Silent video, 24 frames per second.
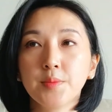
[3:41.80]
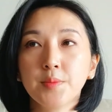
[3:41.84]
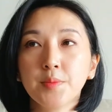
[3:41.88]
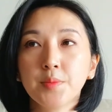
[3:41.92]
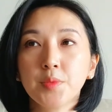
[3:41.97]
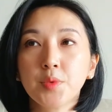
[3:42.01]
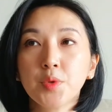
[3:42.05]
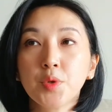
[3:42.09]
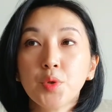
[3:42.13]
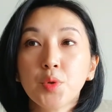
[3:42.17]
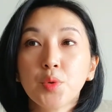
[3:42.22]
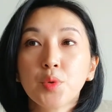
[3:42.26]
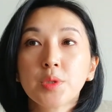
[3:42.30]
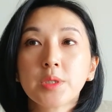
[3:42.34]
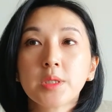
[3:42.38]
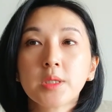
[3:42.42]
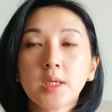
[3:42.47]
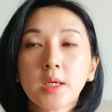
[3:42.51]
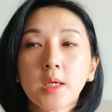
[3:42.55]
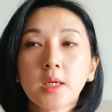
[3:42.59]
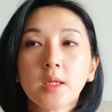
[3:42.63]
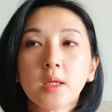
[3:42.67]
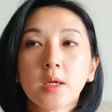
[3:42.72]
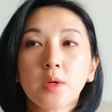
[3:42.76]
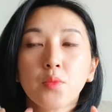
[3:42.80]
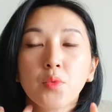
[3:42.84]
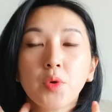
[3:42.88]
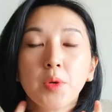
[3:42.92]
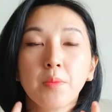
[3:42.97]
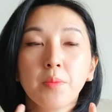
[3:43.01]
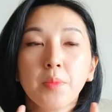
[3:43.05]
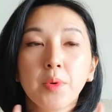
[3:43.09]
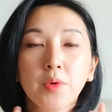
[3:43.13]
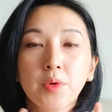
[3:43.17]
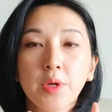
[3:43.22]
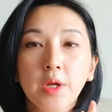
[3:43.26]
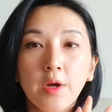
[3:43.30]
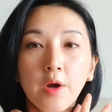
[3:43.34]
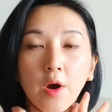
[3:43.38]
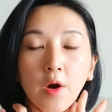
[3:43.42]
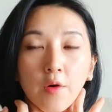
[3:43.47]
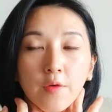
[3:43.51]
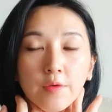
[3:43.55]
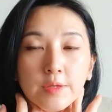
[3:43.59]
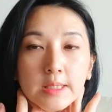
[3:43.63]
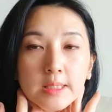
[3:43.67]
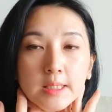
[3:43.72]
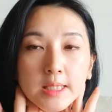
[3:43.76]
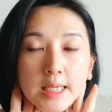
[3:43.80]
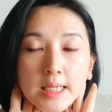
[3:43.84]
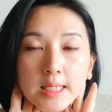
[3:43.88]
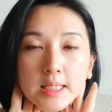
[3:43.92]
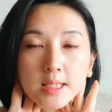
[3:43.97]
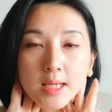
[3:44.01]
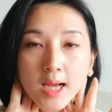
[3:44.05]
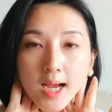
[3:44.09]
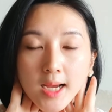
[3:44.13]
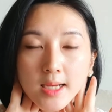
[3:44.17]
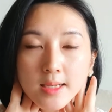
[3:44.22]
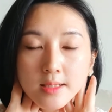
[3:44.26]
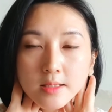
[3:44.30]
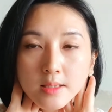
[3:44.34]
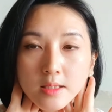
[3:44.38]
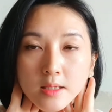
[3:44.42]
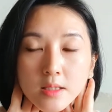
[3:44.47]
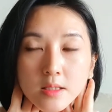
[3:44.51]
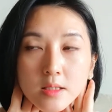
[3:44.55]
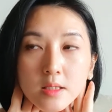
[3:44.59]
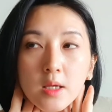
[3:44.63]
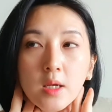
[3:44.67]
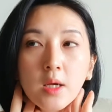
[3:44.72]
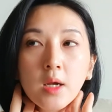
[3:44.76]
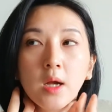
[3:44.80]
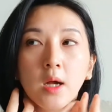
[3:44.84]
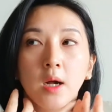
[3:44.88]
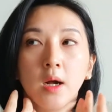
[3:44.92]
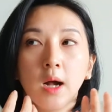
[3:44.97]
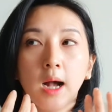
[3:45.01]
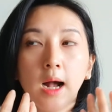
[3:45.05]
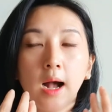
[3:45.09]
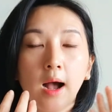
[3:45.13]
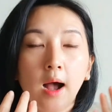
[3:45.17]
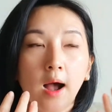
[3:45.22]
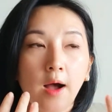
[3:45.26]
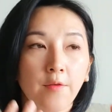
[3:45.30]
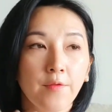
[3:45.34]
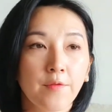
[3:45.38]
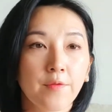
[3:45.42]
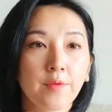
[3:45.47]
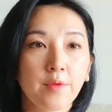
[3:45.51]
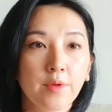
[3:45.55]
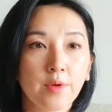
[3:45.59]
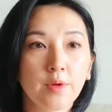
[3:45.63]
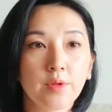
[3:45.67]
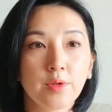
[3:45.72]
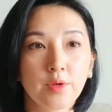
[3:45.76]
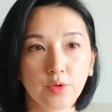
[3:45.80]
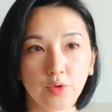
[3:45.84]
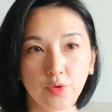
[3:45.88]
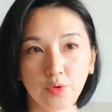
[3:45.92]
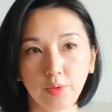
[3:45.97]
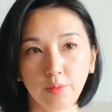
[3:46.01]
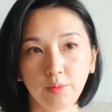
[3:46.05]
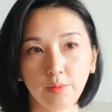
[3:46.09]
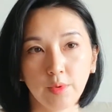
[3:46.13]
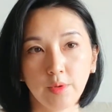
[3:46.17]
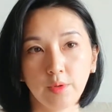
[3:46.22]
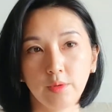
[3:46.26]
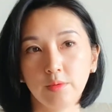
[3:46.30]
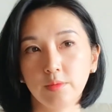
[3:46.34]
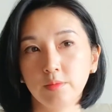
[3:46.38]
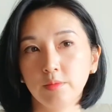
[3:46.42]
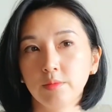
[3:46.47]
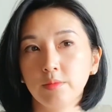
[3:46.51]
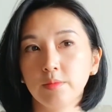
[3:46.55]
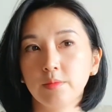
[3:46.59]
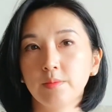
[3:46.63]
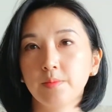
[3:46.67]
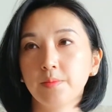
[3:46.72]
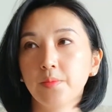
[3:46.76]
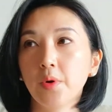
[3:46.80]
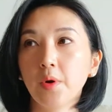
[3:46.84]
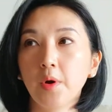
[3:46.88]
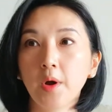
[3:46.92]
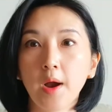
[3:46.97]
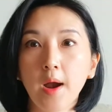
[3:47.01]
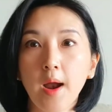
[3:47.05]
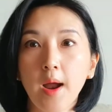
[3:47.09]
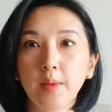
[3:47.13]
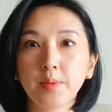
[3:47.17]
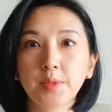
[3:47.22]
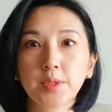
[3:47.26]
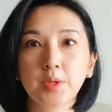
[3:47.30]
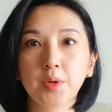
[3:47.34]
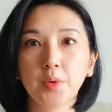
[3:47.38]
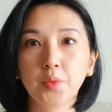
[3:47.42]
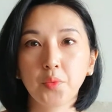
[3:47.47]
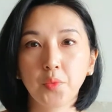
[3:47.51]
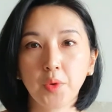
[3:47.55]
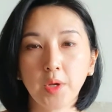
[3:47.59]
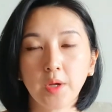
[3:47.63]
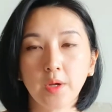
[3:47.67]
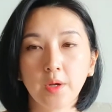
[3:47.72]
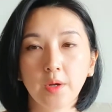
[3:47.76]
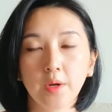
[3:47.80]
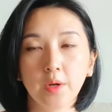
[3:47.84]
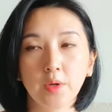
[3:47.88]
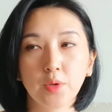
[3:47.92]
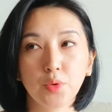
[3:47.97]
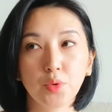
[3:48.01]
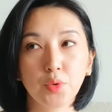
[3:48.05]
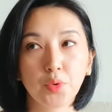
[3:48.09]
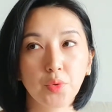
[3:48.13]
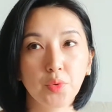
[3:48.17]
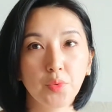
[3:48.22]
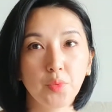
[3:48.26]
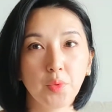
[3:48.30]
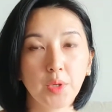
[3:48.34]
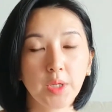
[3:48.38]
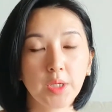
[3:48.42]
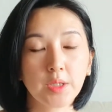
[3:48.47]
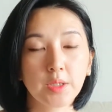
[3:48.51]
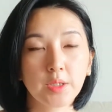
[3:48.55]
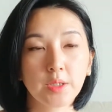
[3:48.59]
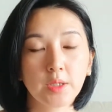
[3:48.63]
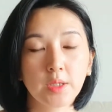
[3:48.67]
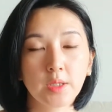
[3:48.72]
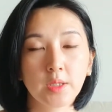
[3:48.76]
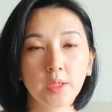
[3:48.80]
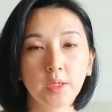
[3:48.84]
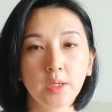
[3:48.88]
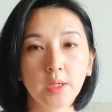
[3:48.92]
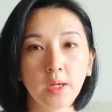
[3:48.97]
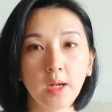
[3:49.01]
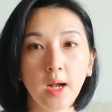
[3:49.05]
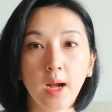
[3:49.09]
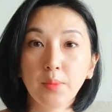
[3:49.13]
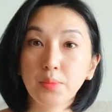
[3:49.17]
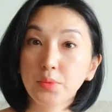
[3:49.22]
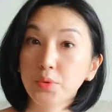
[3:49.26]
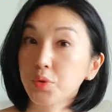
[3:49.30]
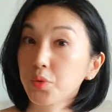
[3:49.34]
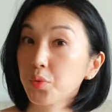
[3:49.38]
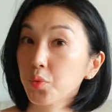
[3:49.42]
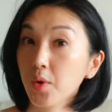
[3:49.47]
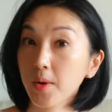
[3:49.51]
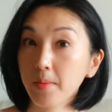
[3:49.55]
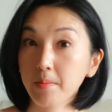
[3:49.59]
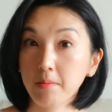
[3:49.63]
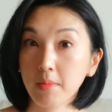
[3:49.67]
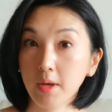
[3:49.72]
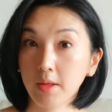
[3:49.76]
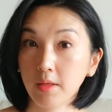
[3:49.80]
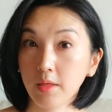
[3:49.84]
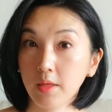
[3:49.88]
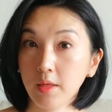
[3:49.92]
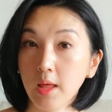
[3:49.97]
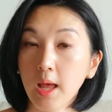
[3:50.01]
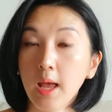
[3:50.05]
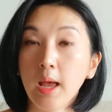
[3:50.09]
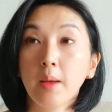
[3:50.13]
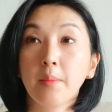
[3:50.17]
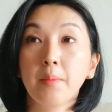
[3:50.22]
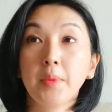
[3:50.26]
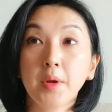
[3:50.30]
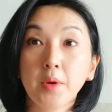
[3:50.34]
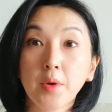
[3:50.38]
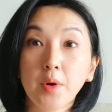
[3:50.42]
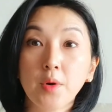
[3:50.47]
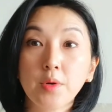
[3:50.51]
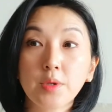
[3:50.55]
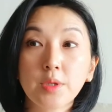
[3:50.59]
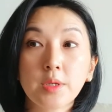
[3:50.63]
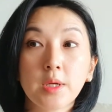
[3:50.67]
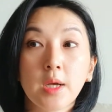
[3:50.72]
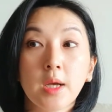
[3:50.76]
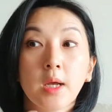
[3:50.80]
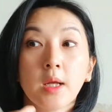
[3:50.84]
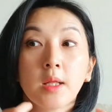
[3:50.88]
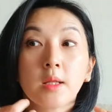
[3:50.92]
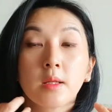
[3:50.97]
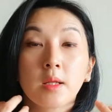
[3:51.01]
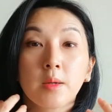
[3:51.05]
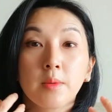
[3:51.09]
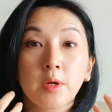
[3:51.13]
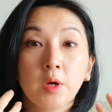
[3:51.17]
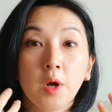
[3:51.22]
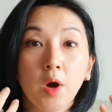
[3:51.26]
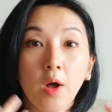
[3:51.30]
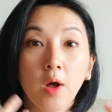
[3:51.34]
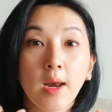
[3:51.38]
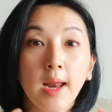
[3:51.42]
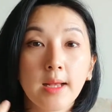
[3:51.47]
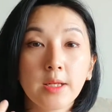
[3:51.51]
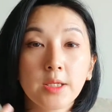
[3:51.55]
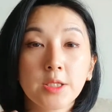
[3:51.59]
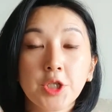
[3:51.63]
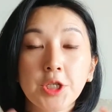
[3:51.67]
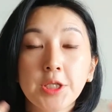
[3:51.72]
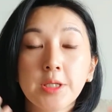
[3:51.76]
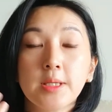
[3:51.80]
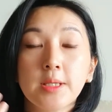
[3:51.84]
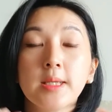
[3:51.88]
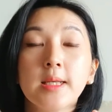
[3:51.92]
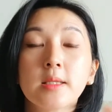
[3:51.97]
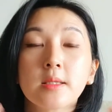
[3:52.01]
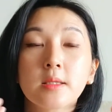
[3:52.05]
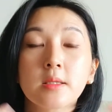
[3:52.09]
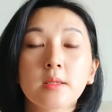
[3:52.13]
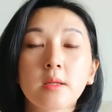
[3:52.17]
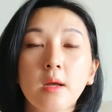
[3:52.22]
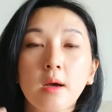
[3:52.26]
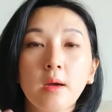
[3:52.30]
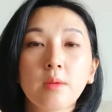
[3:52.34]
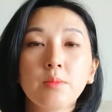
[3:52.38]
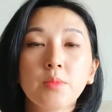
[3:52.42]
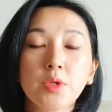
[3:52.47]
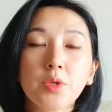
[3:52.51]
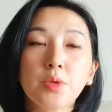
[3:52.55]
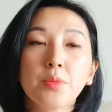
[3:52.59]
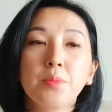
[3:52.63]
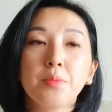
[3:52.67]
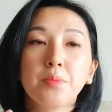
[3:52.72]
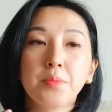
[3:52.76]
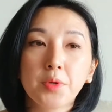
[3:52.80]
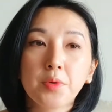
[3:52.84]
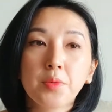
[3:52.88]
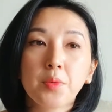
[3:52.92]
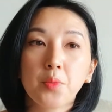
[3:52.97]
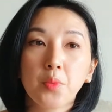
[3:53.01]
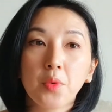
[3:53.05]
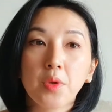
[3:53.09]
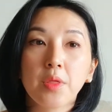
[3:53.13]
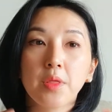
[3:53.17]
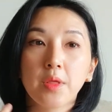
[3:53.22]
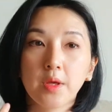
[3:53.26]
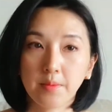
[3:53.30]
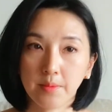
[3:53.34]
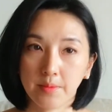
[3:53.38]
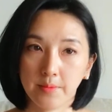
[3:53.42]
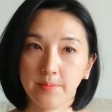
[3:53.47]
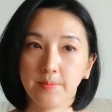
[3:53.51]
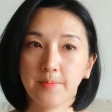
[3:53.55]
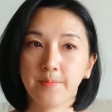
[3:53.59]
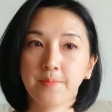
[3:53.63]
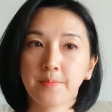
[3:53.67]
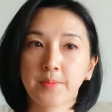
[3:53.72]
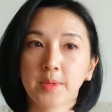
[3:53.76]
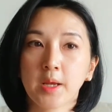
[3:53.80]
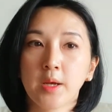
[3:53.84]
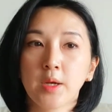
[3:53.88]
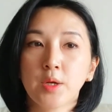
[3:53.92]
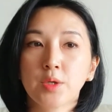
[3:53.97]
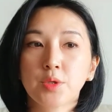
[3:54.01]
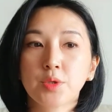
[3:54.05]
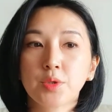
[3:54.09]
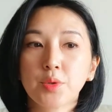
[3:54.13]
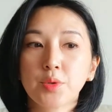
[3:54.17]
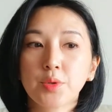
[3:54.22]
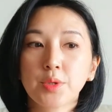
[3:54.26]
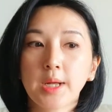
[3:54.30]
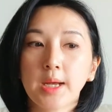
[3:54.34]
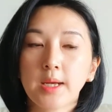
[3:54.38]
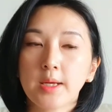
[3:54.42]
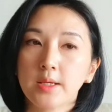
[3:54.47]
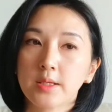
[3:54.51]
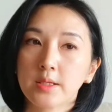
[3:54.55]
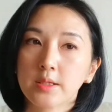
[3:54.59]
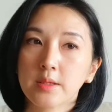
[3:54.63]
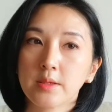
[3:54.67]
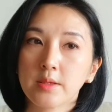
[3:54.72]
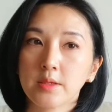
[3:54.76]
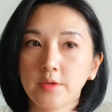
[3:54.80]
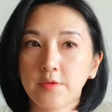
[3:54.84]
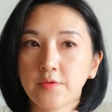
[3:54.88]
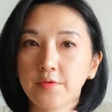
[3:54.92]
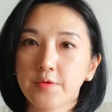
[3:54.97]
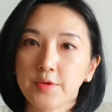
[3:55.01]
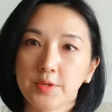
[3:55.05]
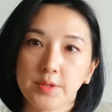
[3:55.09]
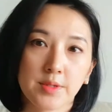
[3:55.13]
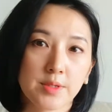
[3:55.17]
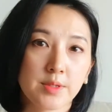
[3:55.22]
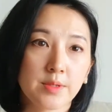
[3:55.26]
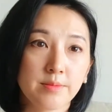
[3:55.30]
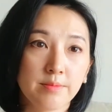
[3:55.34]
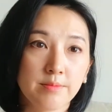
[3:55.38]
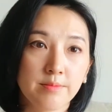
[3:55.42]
you see the rebuilding of skin tightness after the treatment, perhaps a week, 2 weeks, up to 1 month, because the collagen needs time to build within. So that is the difference.